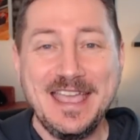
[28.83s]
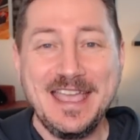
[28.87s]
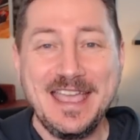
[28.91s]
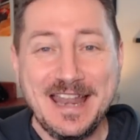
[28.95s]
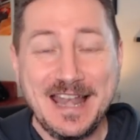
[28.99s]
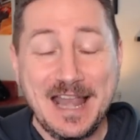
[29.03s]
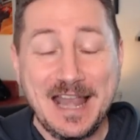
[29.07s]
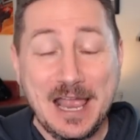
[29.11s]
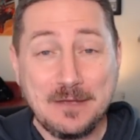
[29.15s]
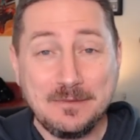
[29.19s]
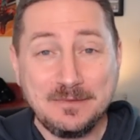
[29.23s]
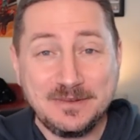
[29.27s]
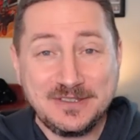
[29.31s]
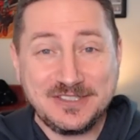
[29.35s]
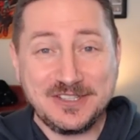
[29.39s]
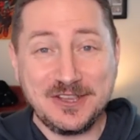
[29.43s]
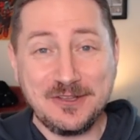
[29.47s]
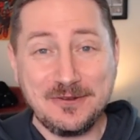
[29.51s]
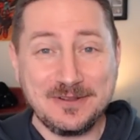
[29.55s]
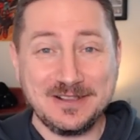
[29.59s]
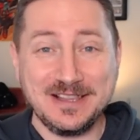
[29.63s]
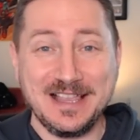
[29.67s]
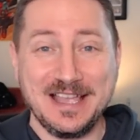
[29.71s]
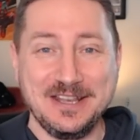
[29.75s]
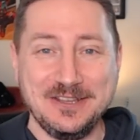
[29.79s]
And I am
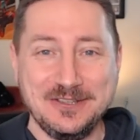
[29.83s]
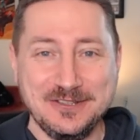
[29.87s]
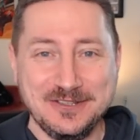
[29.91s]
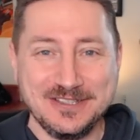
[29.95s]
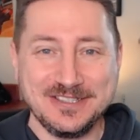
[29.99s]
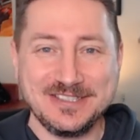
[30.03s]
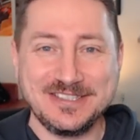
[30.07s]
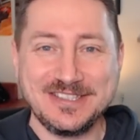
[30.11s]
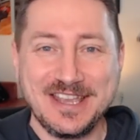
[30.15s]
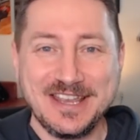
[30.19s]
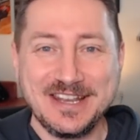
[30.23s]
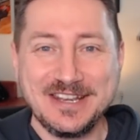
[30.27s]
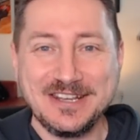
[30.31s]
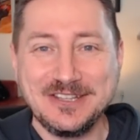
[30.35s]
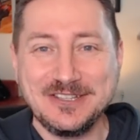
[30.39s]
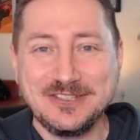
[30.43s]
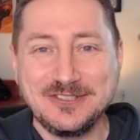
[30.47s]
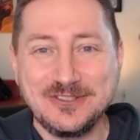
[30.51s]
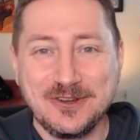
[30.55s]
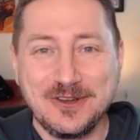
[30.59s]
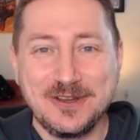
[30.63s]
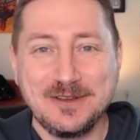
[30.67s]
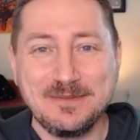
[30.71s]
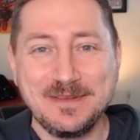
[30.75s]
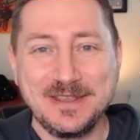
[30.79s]
so glad you decided to
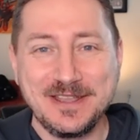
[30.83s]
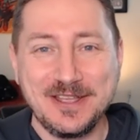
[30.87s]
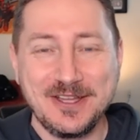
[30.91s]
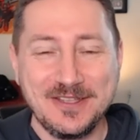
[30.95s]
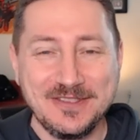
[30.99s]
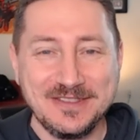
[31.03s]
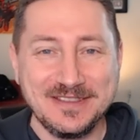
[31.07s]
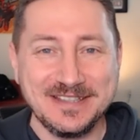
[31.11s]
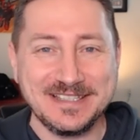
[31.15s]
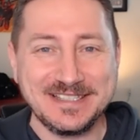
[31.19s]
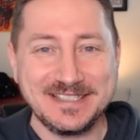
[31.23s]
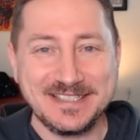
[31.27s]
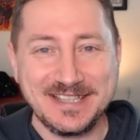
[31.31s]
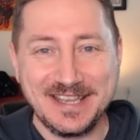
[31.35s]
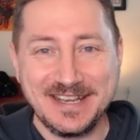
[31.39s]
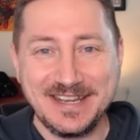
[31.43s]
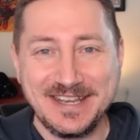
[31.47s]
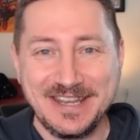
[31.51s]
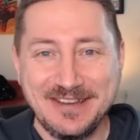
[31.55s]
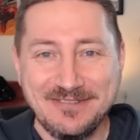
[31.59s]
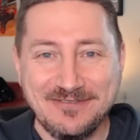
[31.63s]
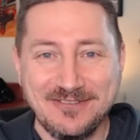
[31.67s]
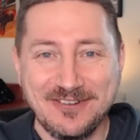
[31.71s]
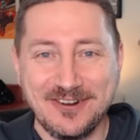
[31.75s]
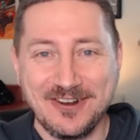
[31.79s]
join me on this
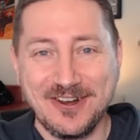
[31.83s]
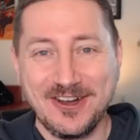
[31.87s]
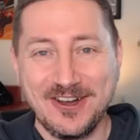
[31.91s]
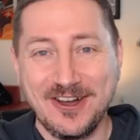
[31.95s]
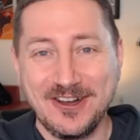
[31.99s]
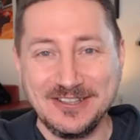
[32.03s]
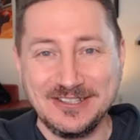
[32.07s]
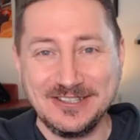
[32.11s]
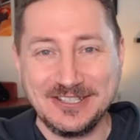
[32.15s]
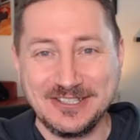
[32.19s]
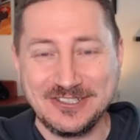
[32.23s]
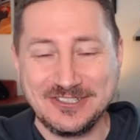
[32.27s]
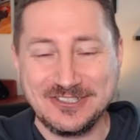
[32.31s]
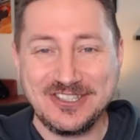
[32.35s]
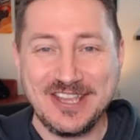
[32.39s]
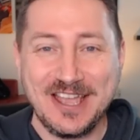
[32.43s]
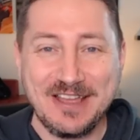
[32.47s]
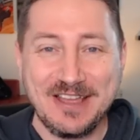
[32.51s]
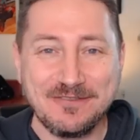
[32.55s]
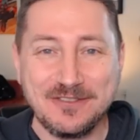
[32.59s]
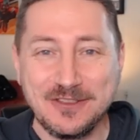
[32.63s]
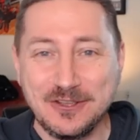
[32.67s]
Sunday for our little chat.